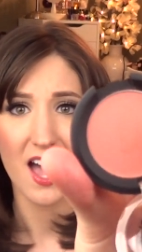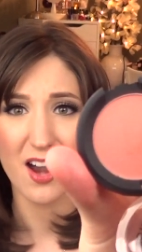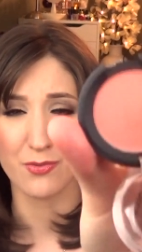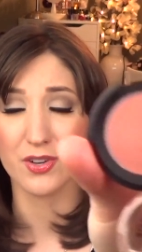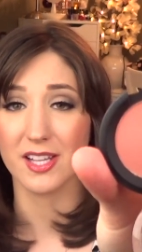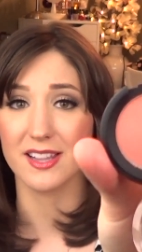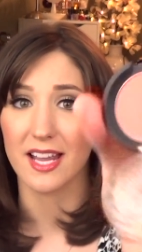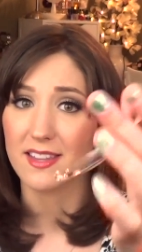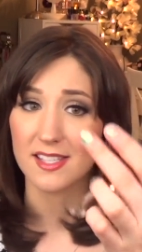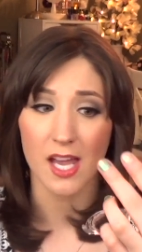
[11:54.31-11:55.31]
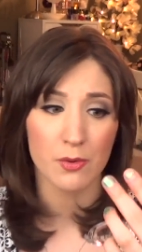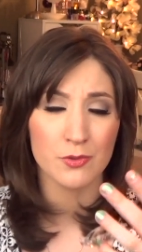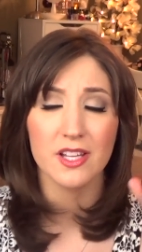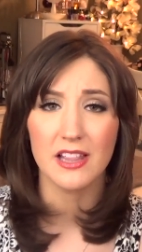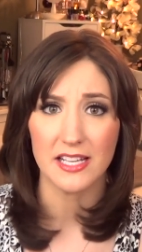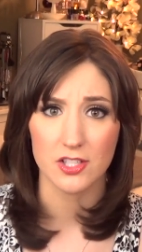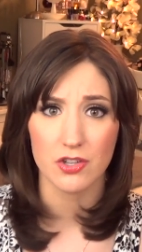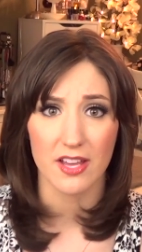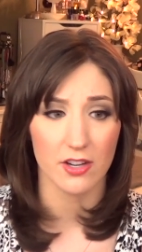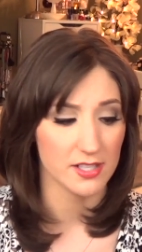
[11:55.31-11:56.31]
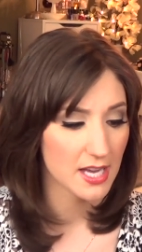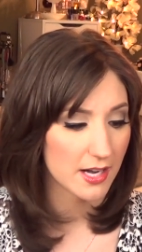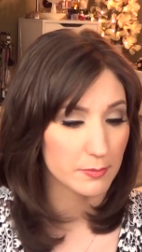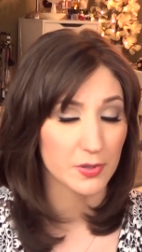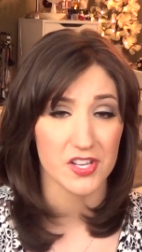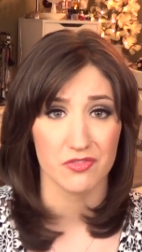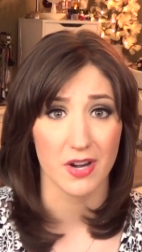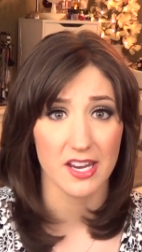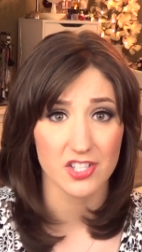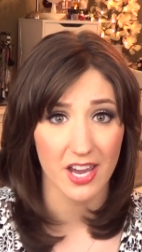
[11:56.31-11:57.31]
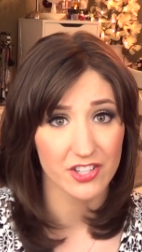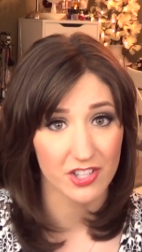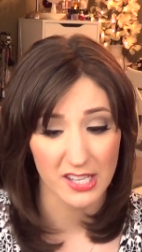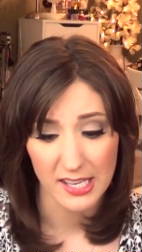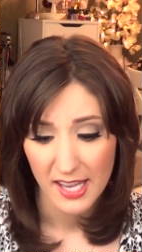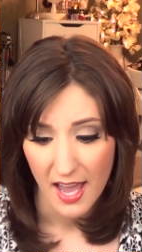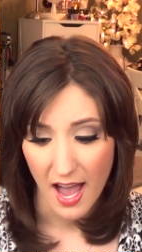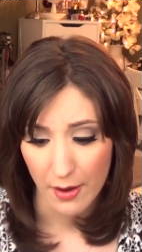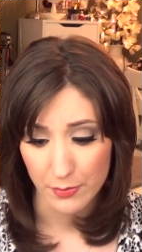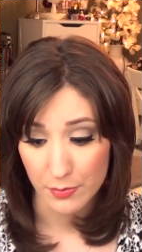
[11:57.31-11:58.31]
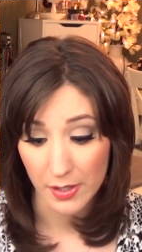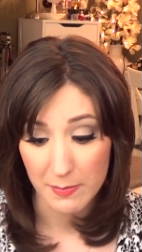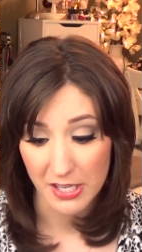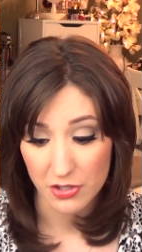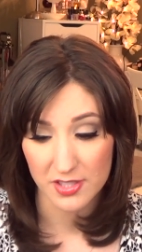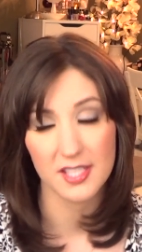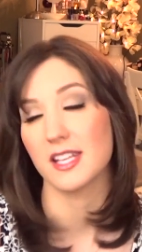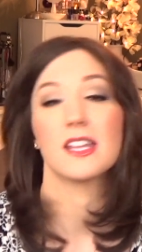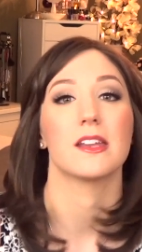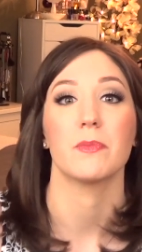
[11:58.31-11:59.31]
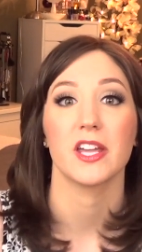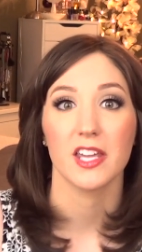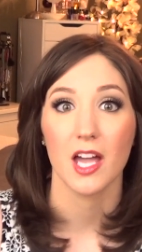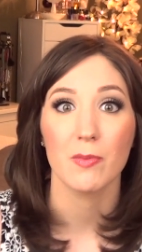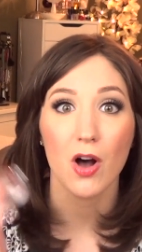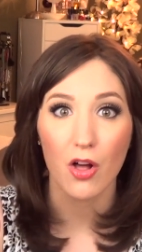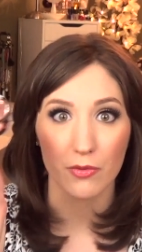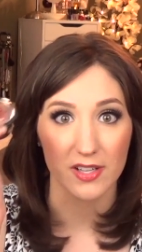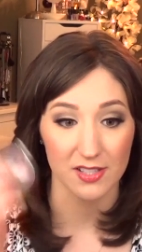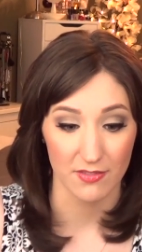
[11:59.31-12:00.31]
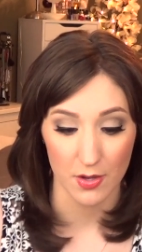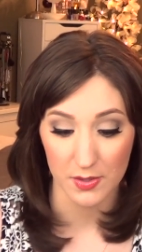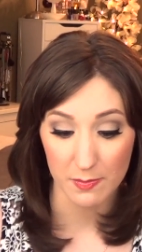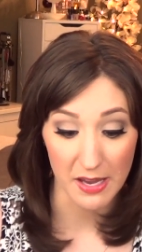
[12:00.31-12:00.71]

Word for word: I really like these. I would really like to try their entire blush range, actually. I would really be interested in picking up all the rest of those.